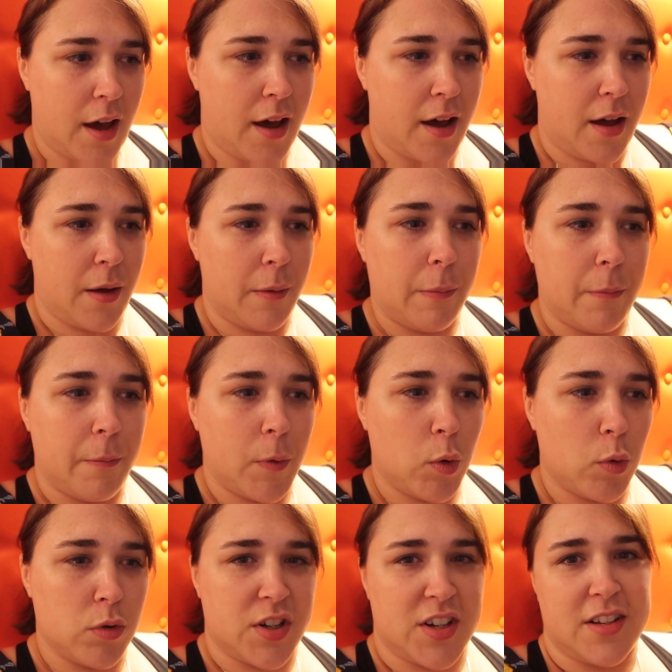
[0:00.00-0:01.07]

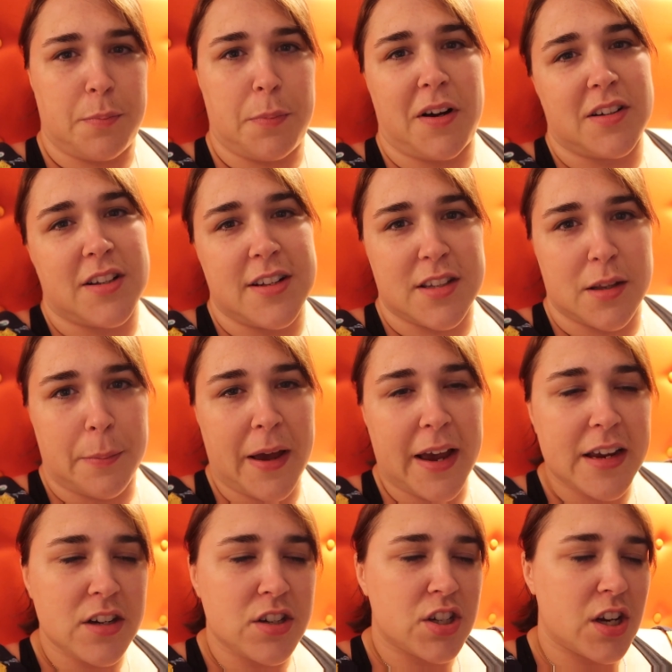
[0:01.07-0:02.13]
audience
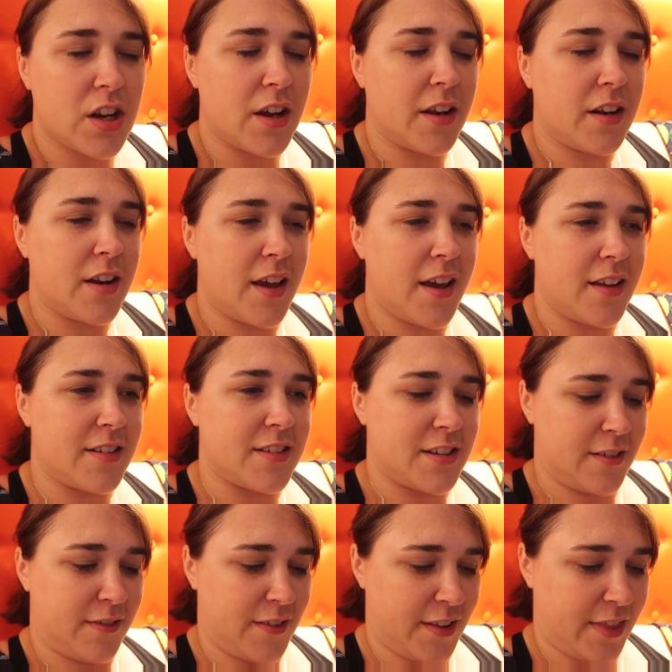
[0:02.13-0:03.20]
participation and
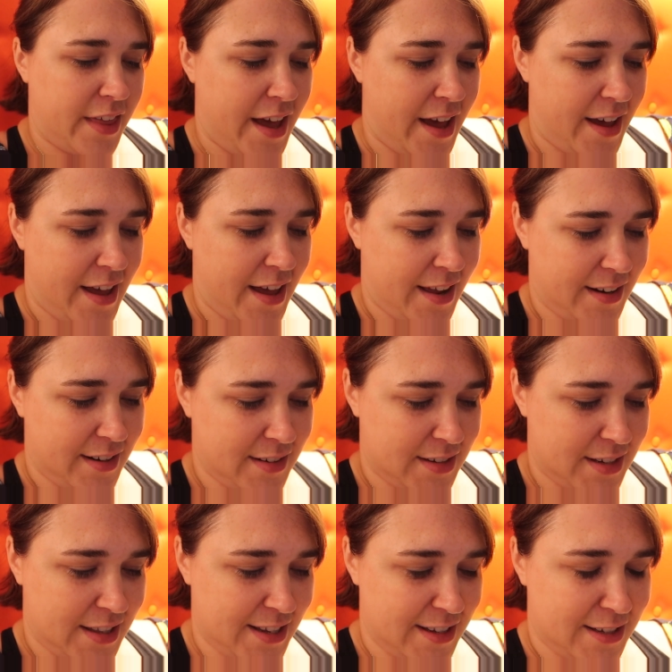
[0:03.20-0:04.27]
stuff like that. And
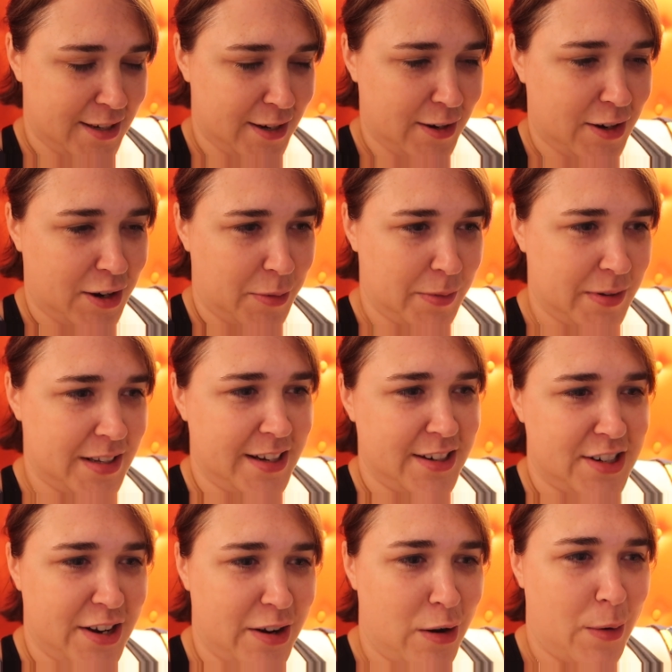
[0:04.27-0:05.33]
this toucan was
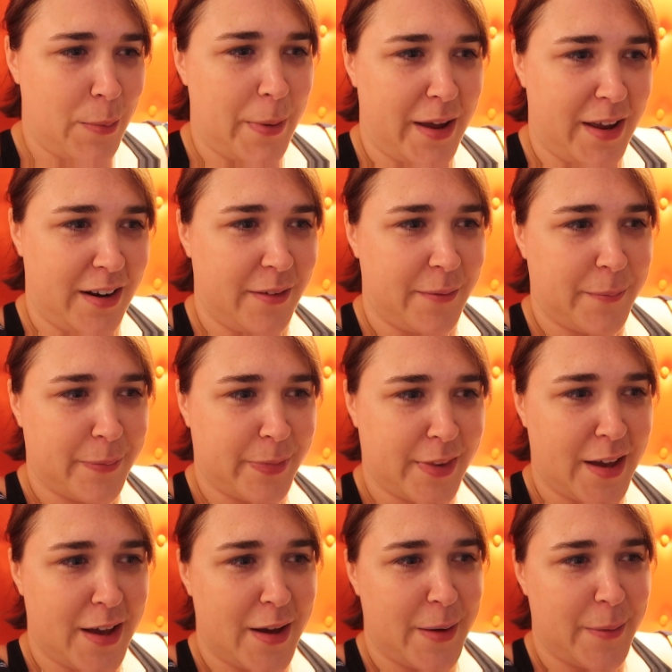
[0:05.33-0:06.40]
literally hopping.
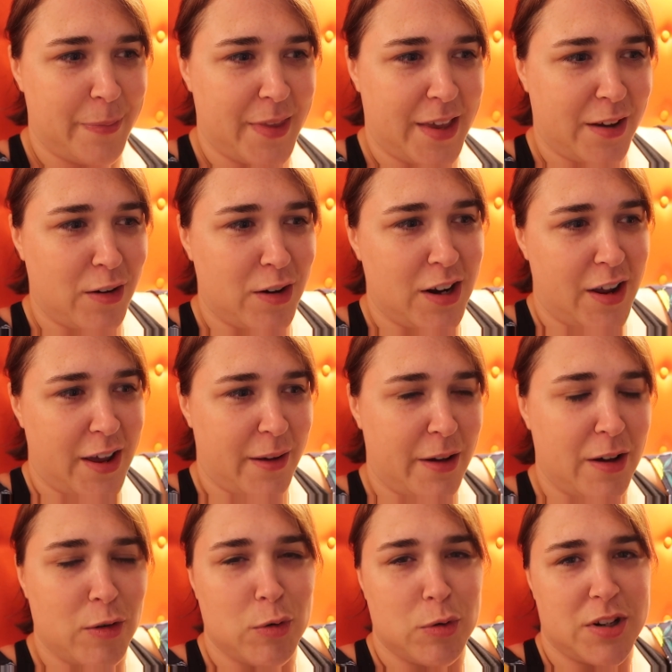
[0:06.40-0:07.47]
They got
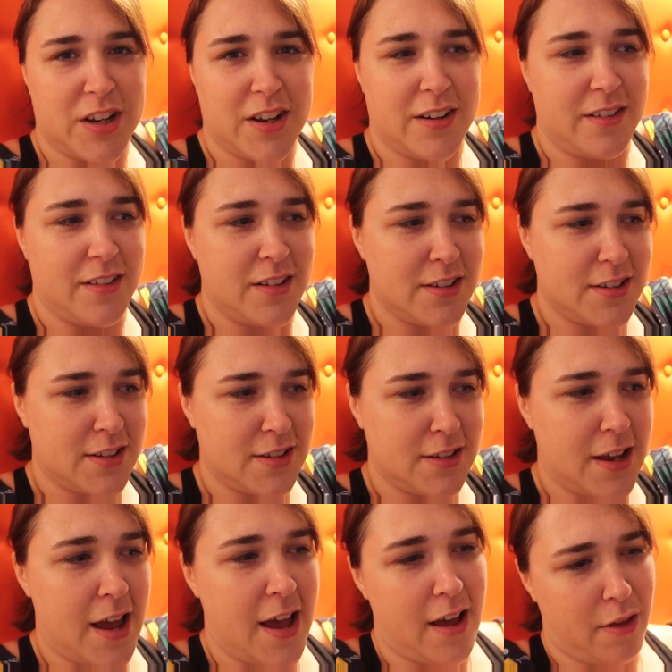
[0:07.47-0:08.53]
like audience,
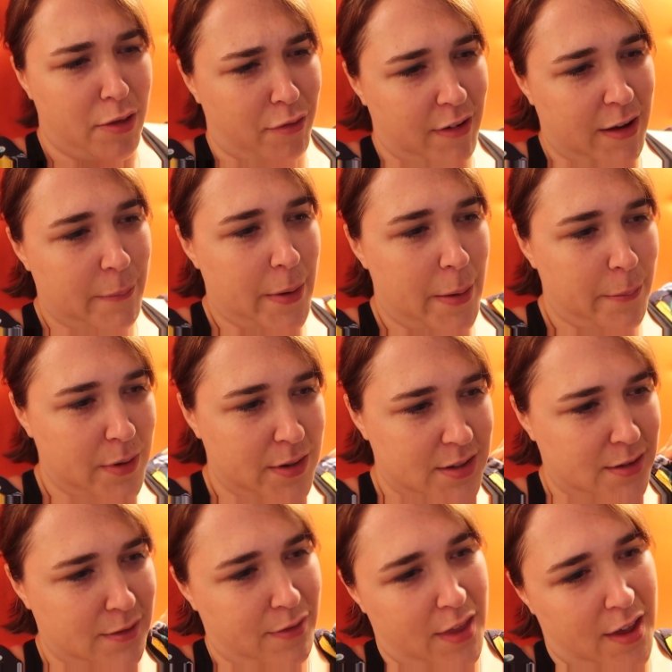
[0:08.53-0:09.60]
3
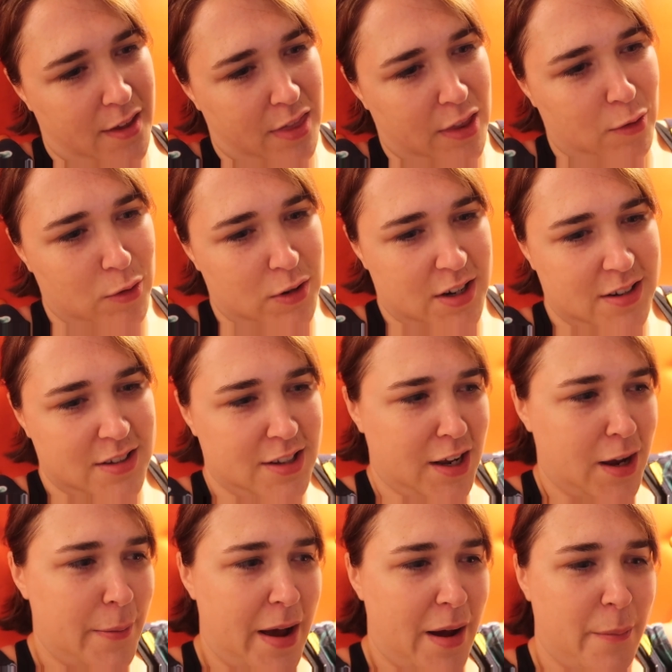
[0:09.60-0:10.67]
members of the audience to
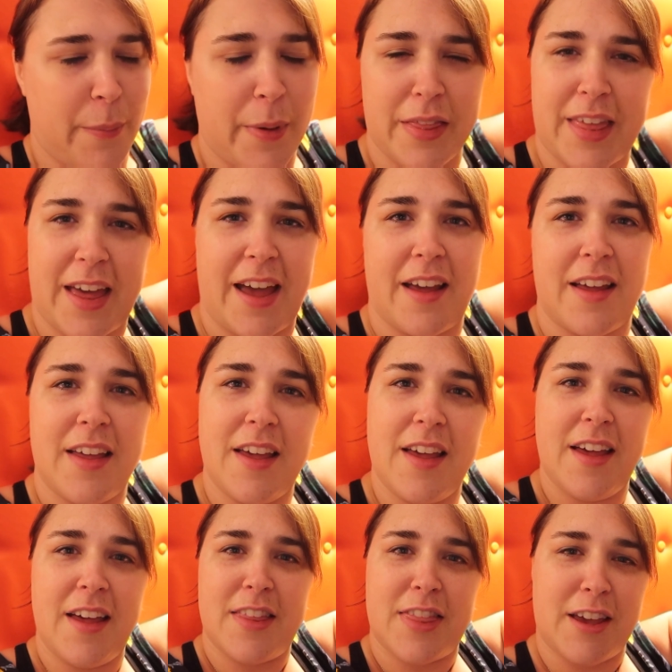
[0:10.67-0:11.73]
come out and put their
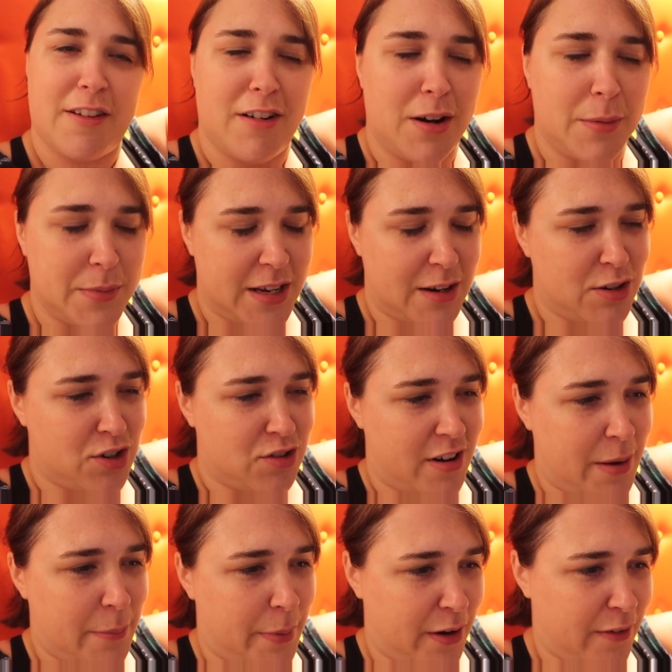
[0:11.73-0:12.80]
arms out
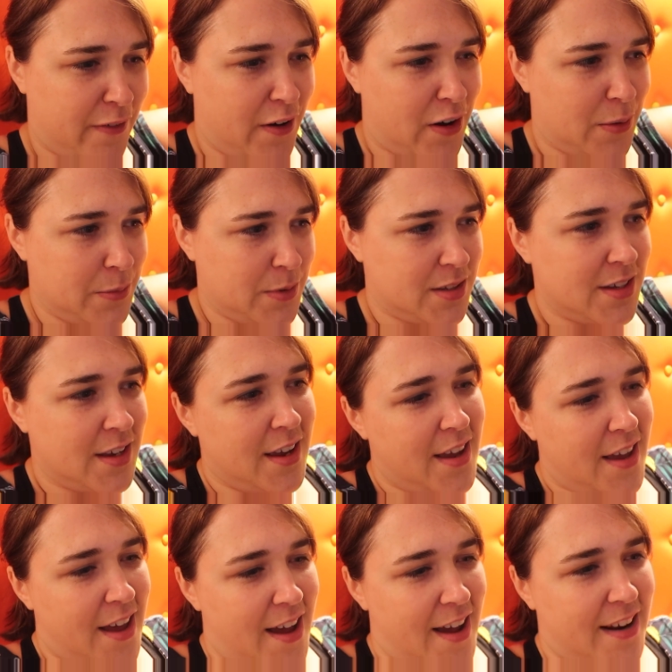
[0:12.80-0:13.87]
straight, both arms,
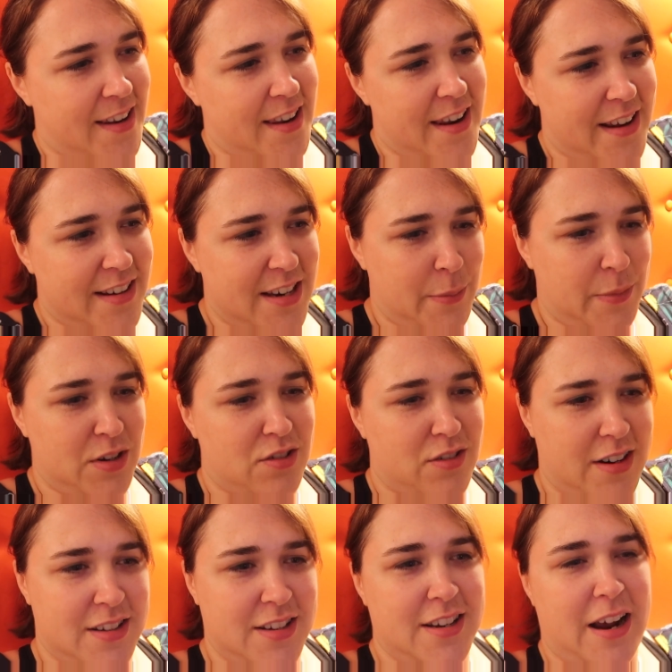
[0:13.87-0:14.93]
and they
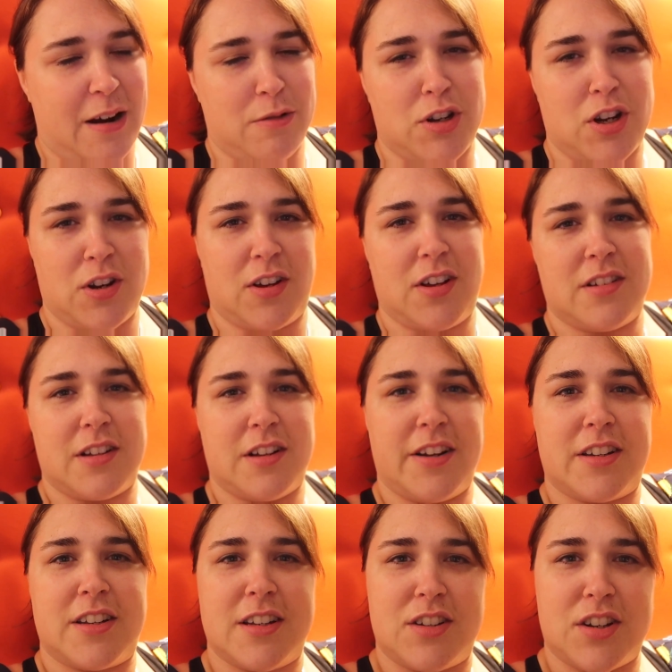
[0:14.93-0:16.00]
demonstrated how toucans
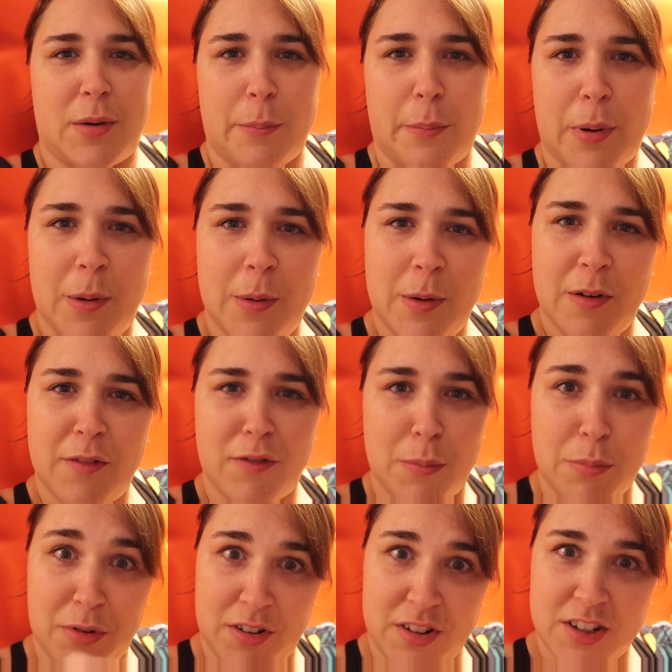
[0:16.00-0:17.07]
like to jump
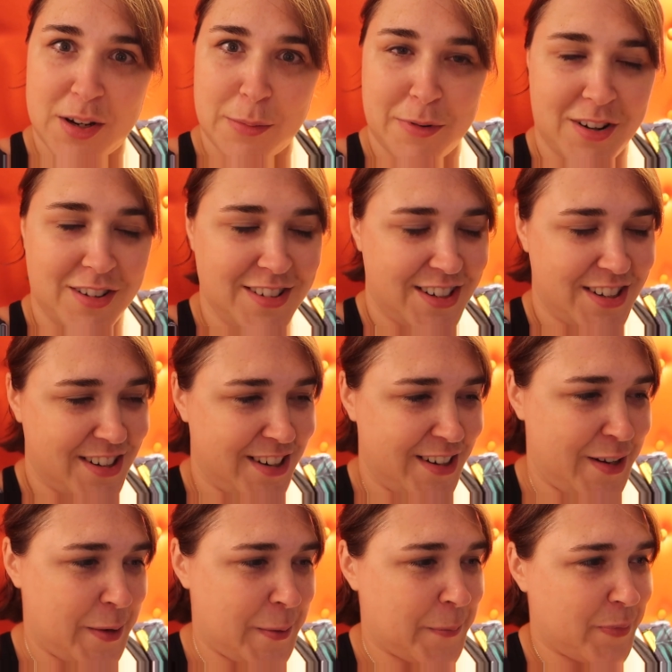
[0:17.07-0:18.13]
from branch to branch.
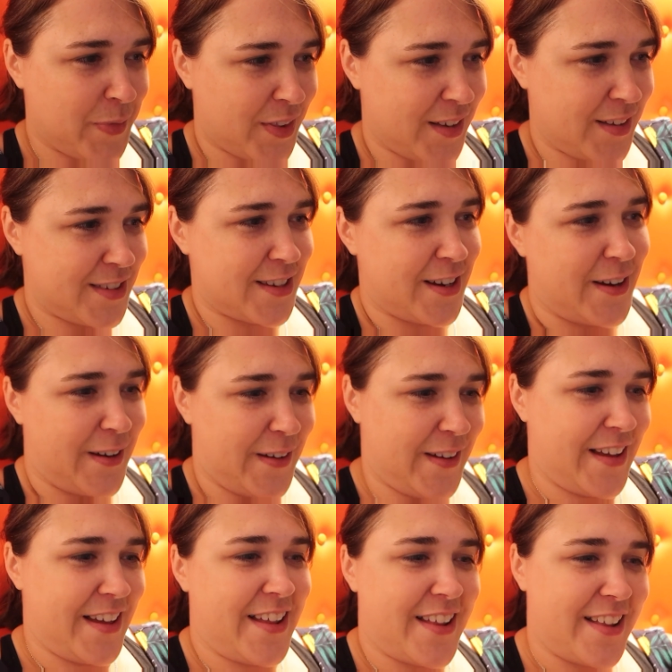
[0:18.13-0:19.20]

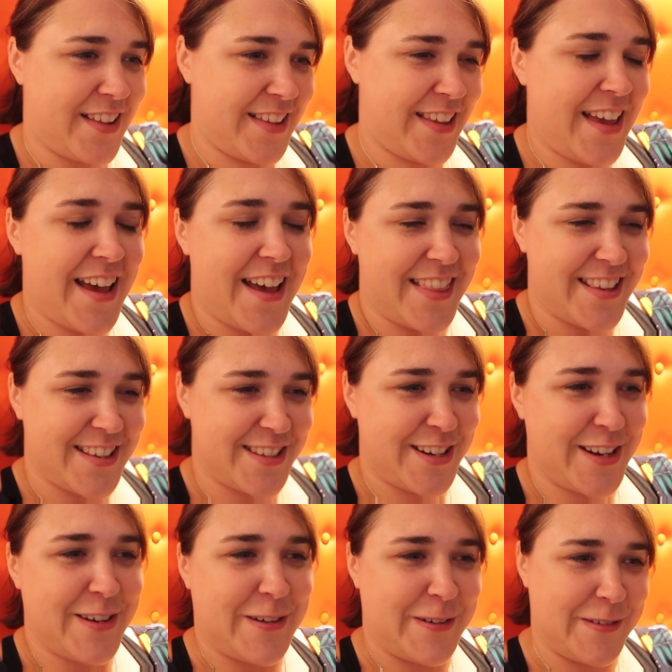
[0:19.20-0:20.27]
So yeah, this
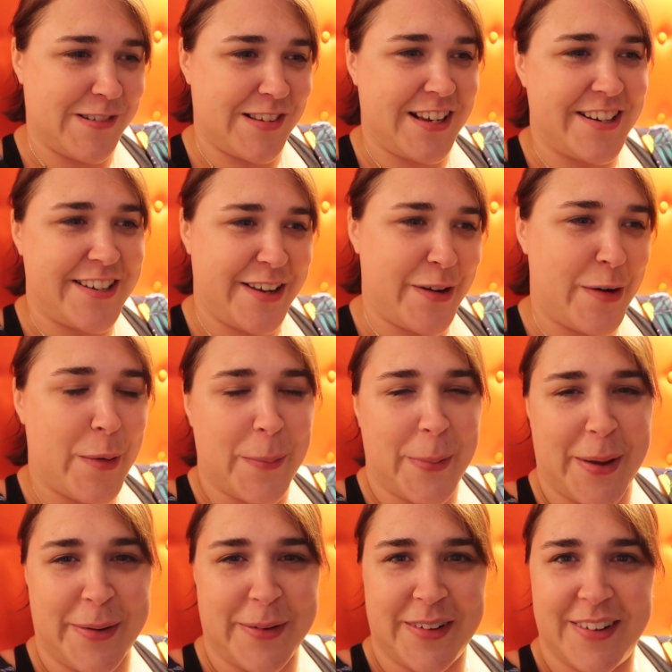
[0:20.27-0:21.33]
toucan was literally
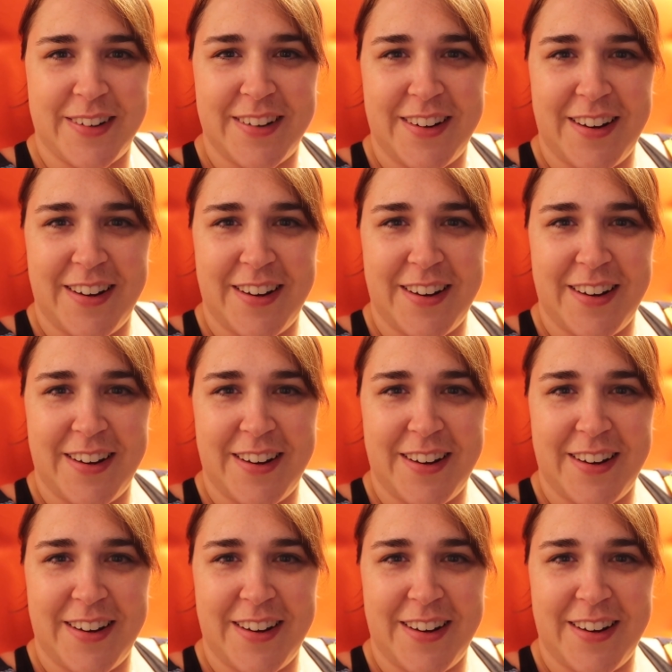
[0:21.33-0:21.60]
hopping